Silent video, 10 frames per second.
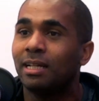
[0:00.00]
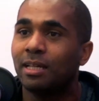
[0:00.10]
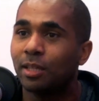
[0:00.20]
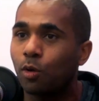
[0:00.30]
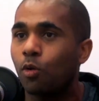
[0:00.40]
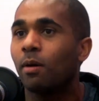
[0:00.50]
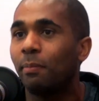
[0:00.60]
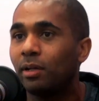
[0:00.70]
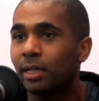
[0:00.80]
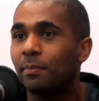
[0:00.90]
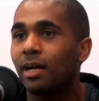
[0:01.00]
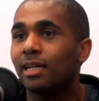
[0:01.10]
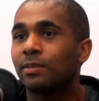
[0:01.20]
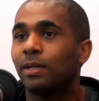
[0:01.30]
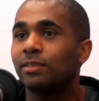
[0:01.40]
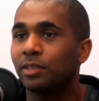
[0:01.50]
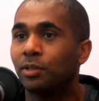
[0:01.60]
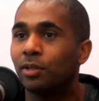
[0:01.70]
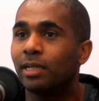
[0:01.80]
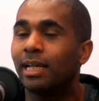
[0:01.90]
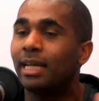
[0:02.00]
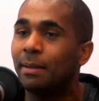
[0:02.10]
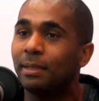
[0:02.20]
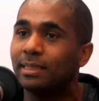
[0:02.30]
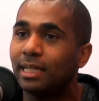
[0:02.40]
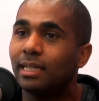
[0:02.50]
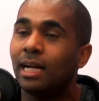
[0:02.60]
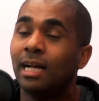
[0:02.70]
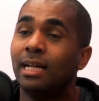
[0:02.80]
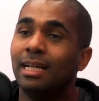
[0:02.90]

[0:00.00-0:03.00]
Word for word: the core building blocks around security and keeping data